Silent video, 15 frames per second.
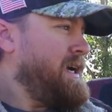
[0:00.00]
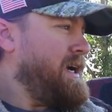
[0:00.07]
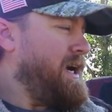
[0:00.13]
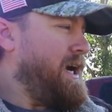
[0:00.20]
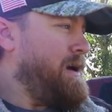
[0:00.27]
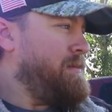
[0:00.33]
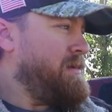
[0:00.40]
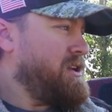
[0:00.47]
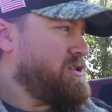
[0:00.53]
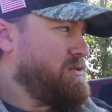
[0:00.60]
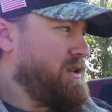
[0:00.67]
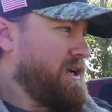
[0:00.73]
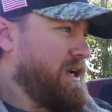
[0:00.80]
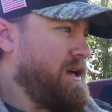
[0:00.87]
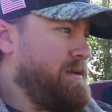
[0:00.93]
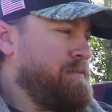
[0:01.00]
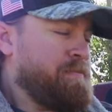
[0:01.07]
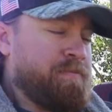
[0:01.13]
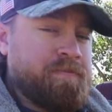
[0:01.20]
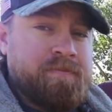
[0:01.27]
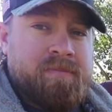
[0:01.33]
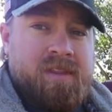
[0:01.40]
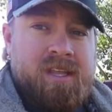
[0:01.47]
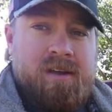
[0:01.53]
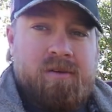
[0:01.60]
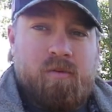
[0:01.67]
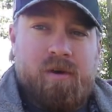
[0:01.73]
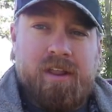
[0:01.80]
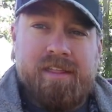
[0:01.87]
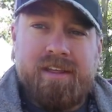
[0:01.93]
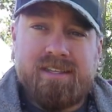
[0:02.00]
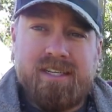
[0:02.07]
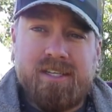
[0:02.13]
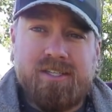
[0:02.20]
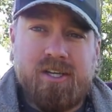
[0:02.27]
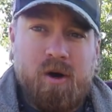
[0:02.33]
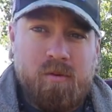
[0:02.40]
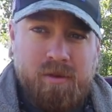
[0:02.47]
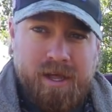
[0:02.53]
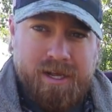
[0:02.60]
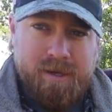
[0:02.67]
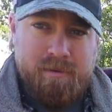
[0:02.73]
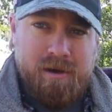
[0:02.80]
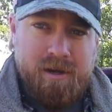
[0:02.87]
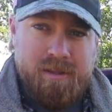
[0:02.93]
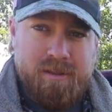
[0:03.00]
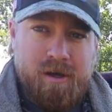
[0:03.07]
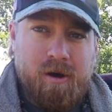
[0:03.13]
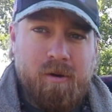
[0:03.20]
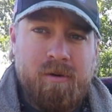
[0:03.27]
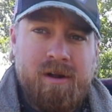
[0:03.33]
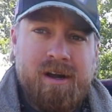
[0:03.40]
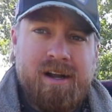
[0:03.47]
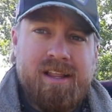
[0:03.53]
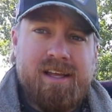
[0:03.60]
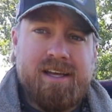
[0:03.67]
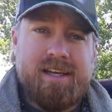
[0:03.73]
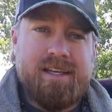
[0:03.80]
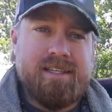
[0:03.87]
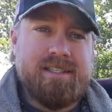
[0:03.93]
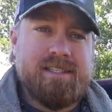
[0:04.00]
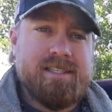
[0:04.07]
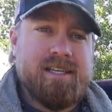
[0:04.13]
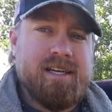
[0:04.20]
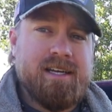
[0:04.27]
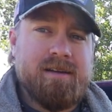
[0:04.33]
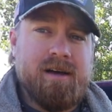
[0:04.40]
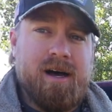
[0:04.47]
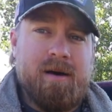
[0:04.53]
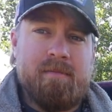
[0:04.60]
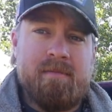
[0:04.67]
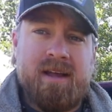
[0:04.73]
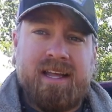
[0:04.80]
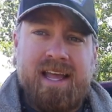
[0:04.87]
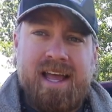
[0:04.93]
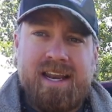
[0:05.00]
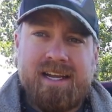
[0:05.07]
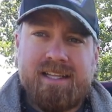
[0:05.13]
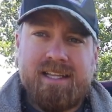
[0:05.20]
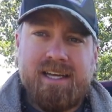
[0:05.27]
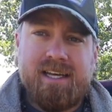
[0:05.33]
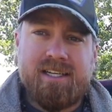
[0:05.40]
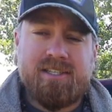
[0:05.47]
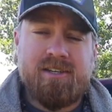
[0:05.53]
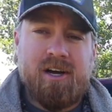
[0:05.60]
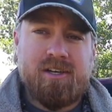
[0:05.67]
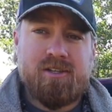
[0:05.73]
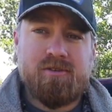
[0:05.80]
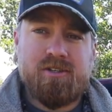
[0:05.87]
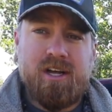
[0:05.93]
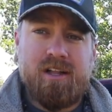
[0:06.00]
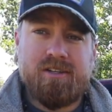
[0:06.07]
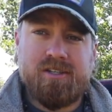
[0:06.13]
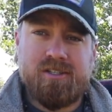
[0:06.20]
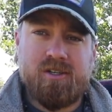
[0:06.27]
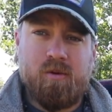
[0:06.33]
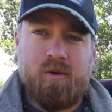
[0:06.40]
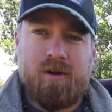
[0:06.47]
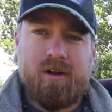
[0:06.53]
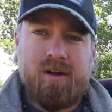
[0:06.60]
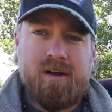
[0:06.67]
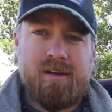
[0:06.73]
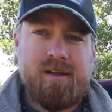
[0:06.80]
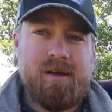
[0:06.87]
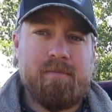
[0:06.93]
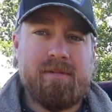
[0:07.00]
It's really good. One of the things I don't like about it though is mechanically it's not too challenging to work on,